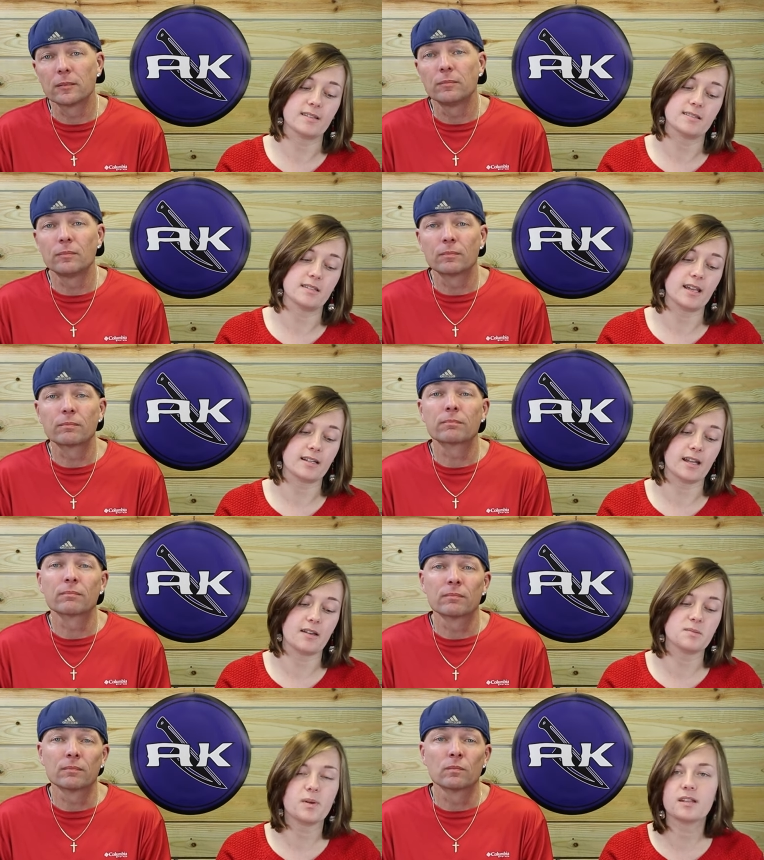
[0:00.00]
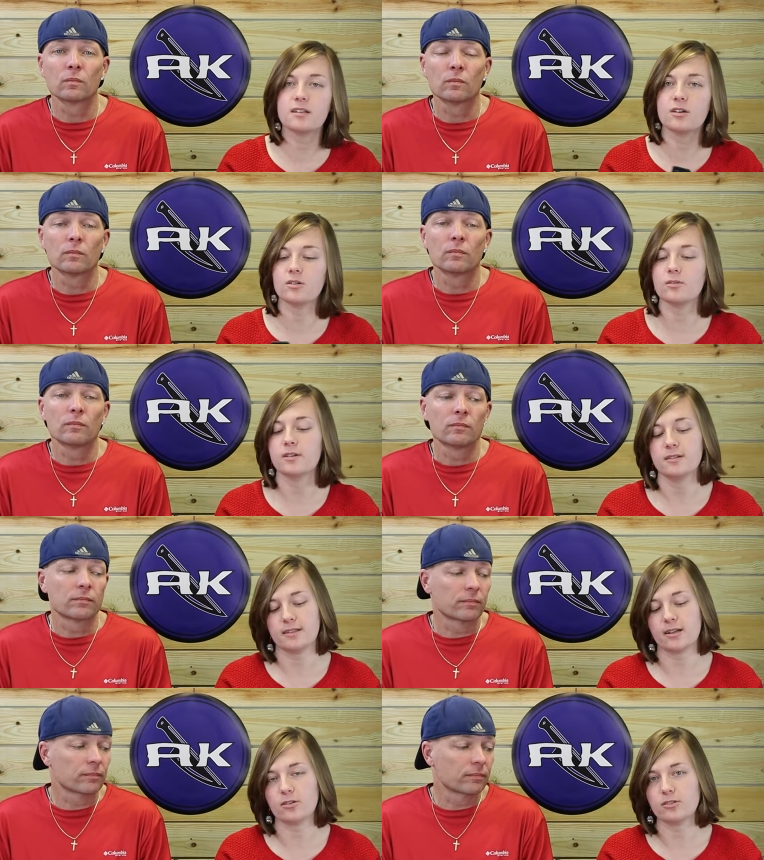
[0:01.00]
Speaker 1: as neck knives, but you know,
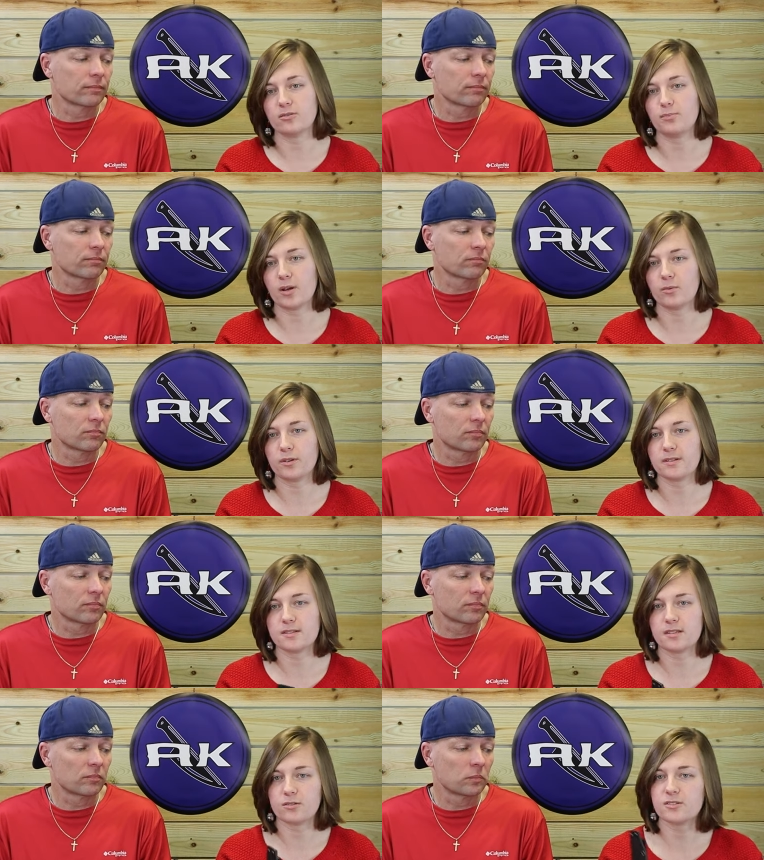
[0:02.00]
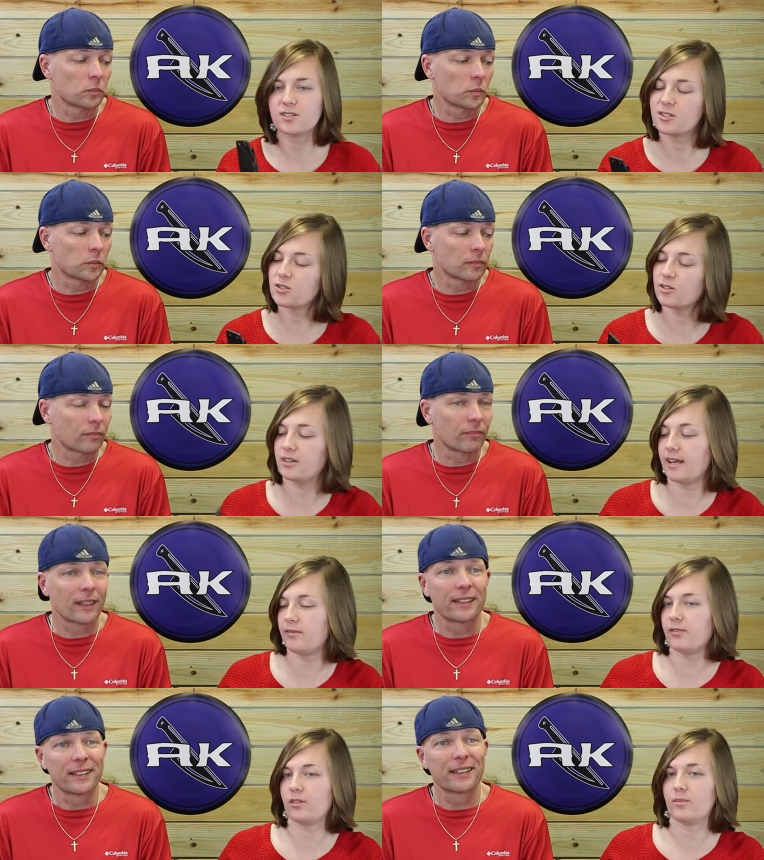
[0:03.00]
they are good belt ones. They're such a good knife
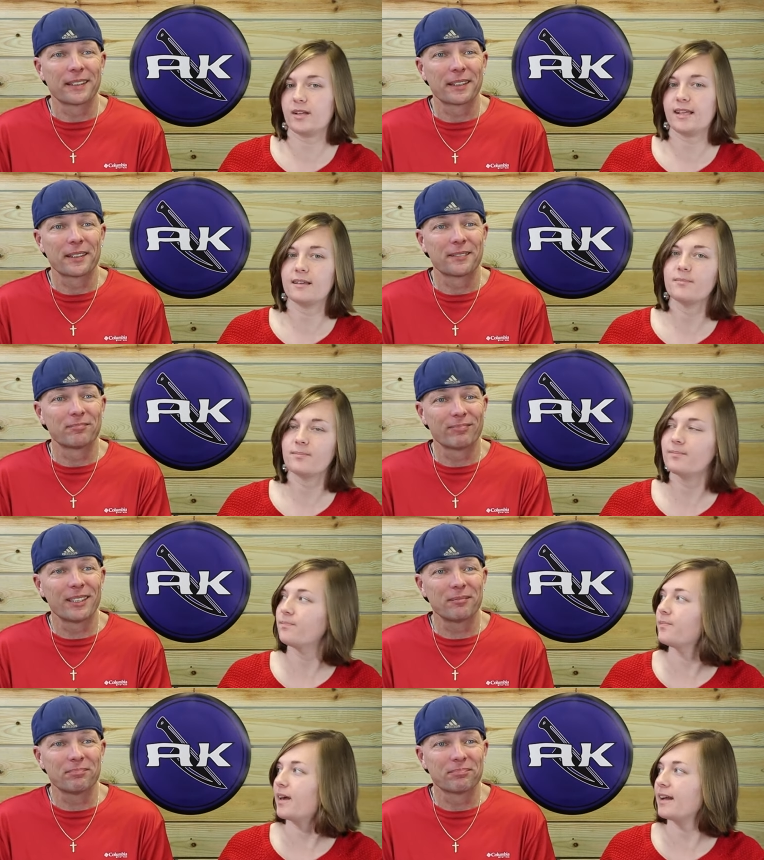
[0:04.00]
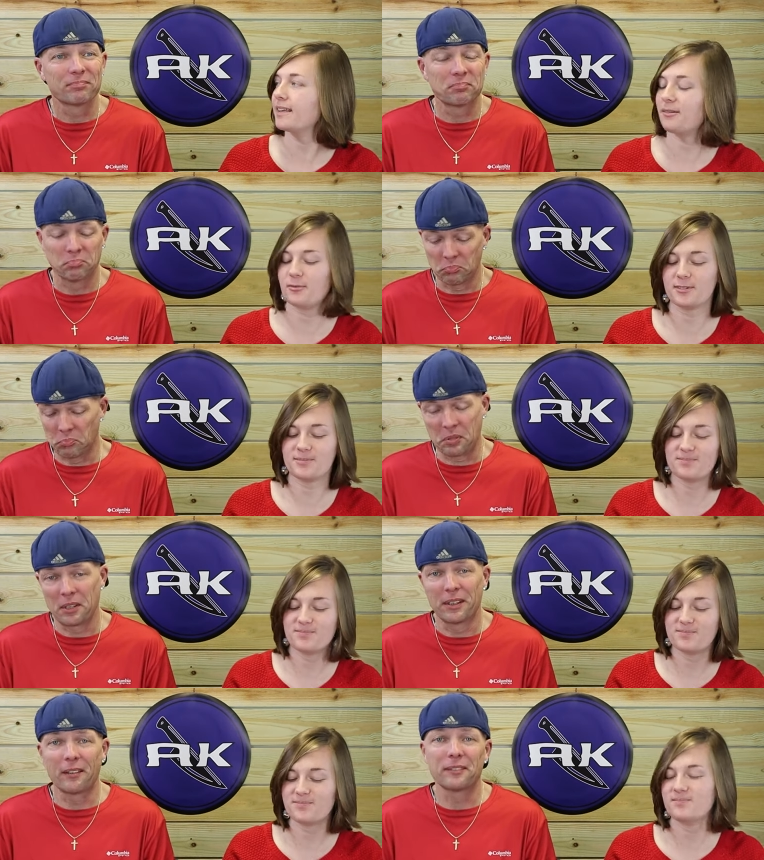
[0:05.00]
for the money. Yeah. I get one.
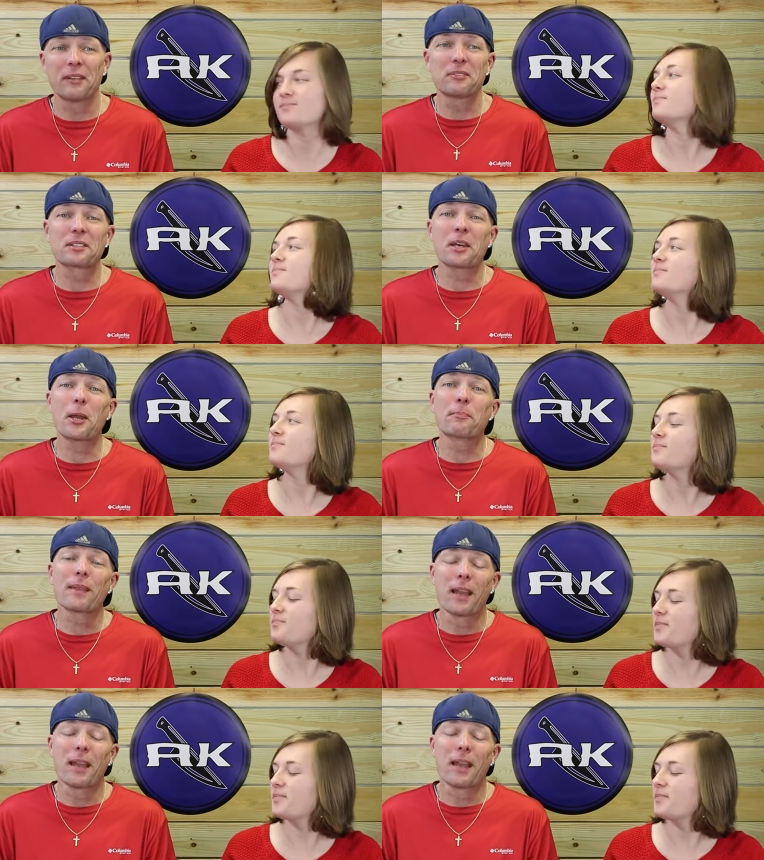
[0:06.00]
Speaker 2: Nothing left to say.